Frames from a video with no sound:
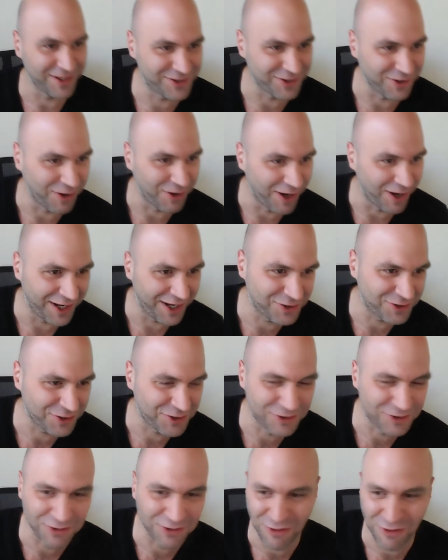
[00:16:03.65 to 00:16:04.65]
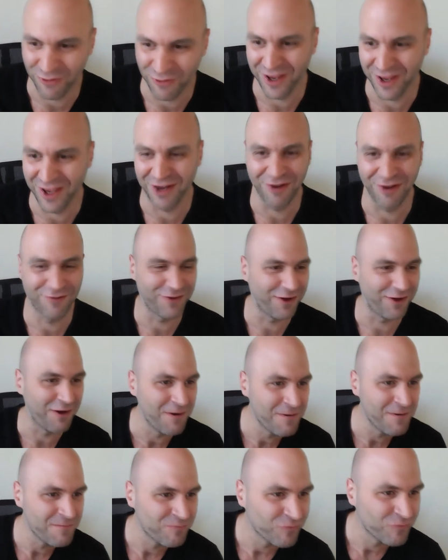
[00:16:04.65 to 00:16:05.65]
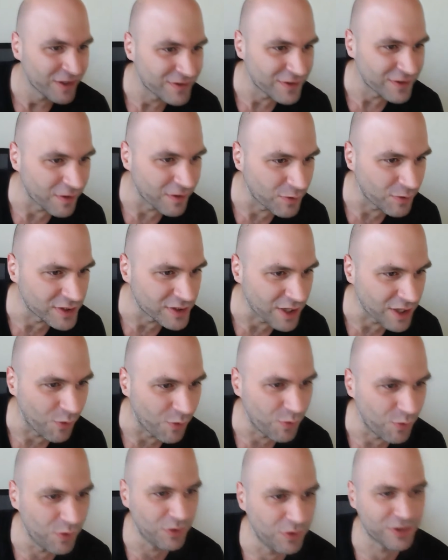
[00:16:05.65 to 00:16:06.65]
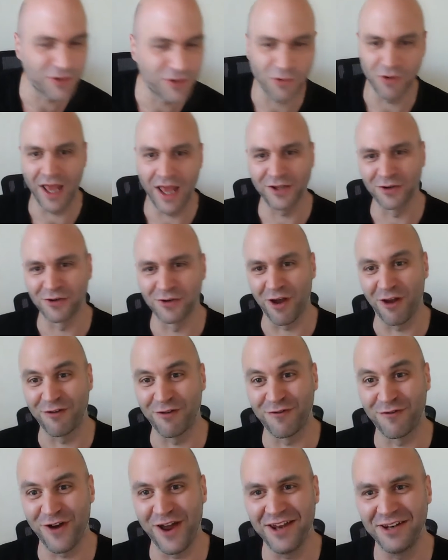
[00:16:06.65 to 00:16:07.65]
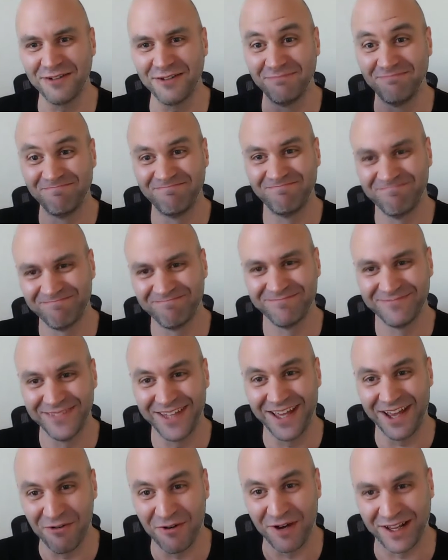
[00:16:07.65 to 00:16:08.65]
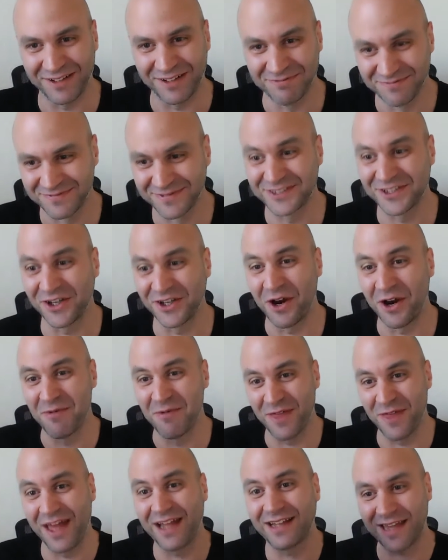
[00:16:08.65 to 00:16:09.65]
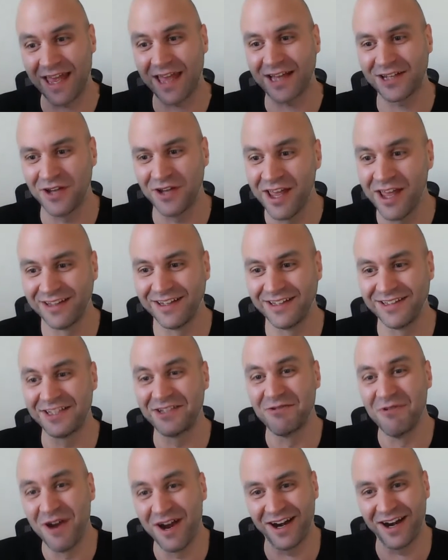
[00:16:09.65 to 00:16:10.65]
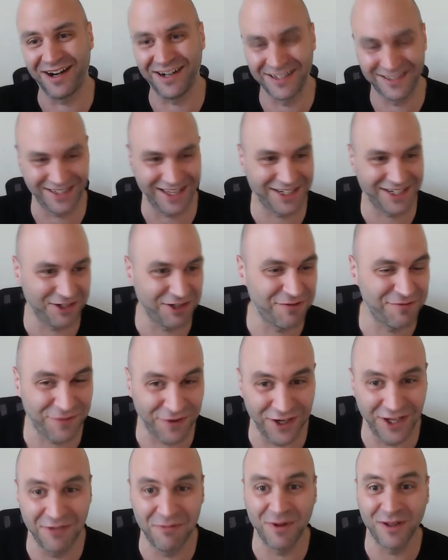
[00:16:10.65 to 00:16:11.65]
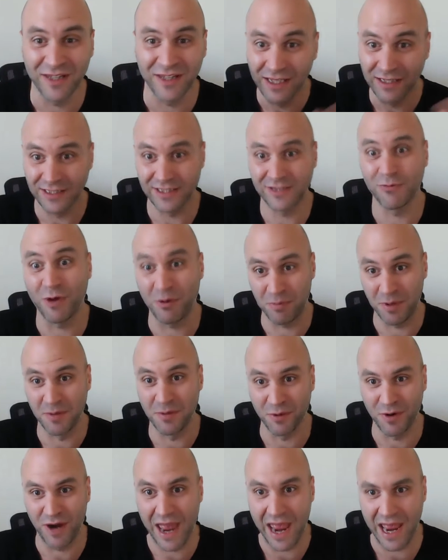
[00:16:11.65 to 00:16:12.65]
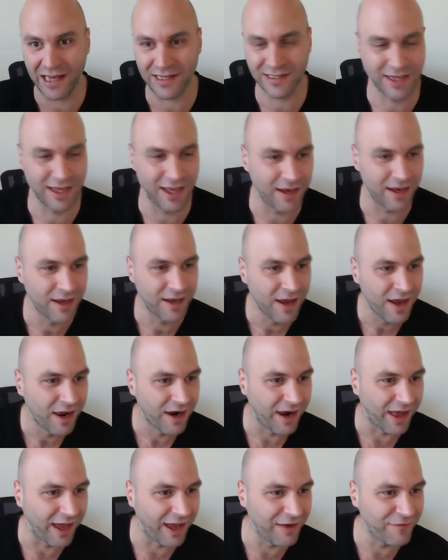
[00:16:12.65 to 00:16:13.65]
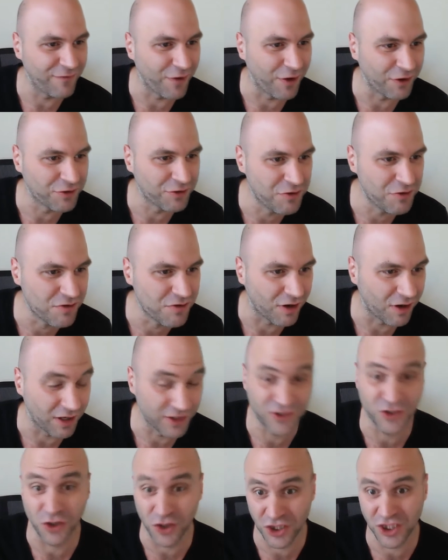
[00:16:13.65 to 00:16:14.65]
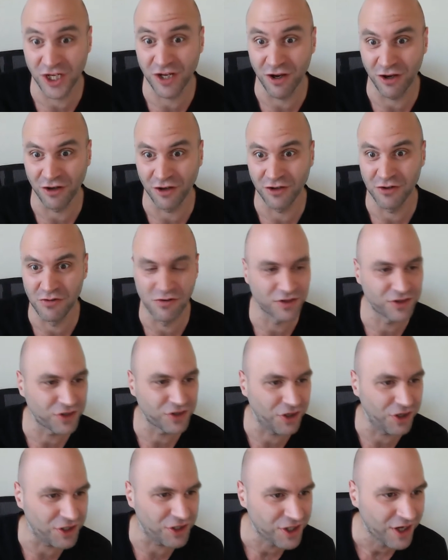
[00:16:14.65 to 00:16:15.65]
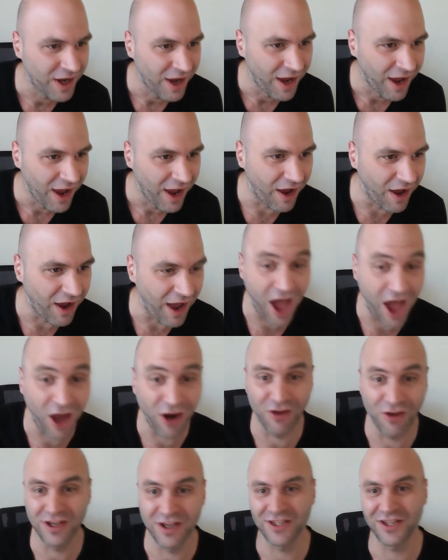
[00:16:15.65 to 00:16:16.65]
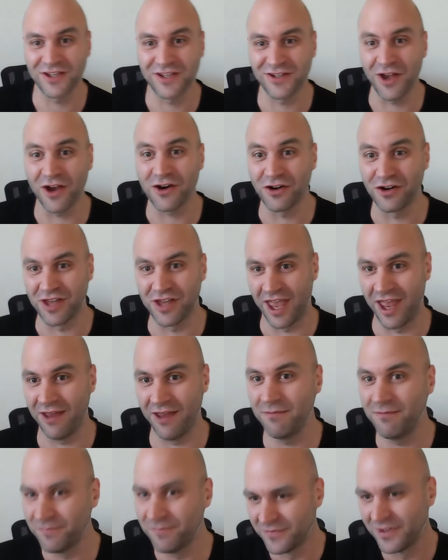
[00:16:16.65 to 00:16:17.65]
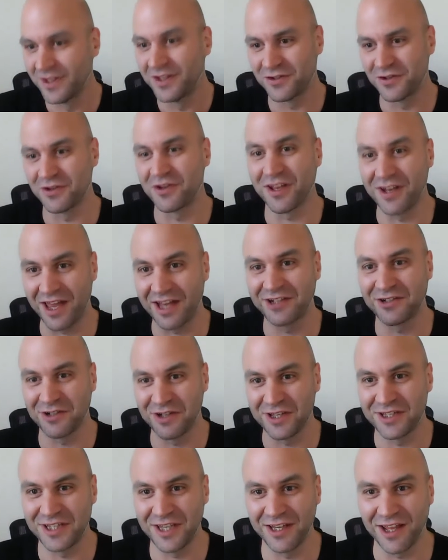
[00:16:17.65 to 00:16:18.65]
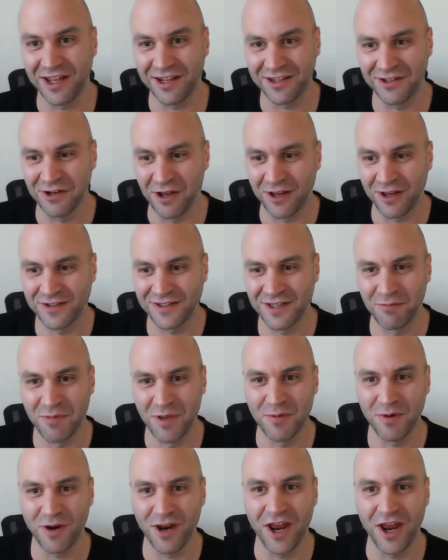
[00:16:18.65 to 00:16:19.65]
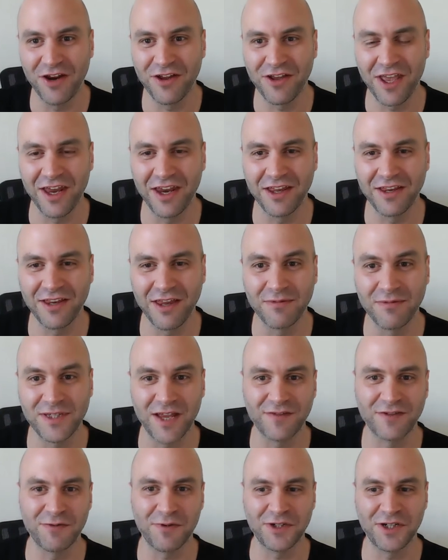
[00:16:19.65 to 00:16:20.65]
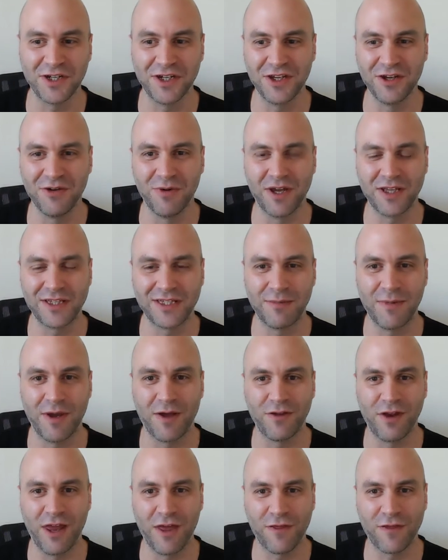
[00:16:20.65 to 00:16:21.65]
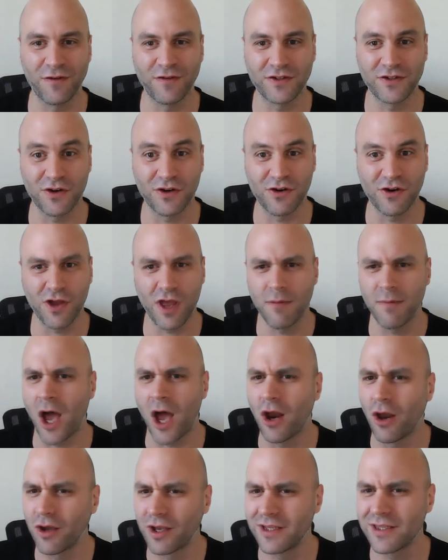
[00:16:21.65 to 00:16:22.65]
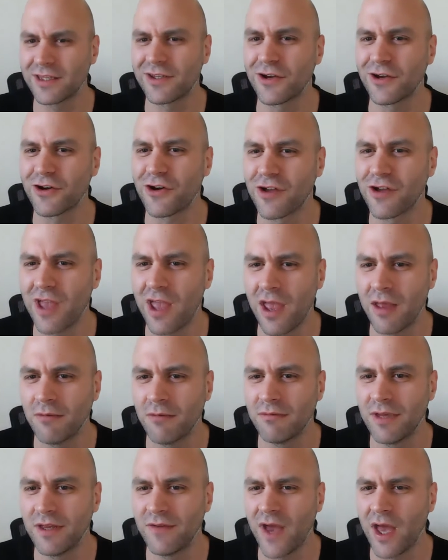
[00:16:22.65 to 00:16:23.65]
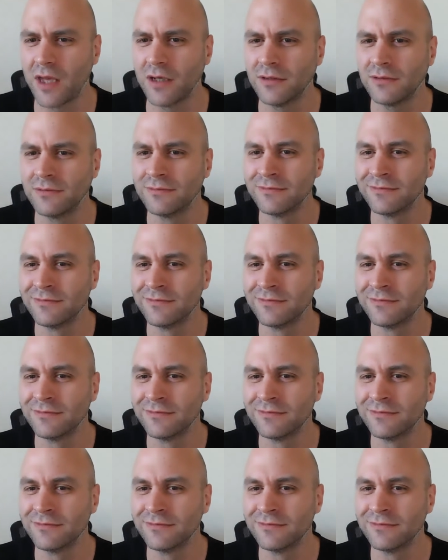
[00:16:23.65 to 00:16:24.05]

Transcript: So, and I just took 3 out of the. So there was who's Ronaldo girlfriend? Yeah, well, sorry, but that's actually, this is where it's actually funny, but this is what people were asking live on Google, searching on Google search. How long is a soccer game? So you can actually see that, you know, still people are educating themselves, especially in the US, about the length of a soccer game. How long is a soccer game, Ivan?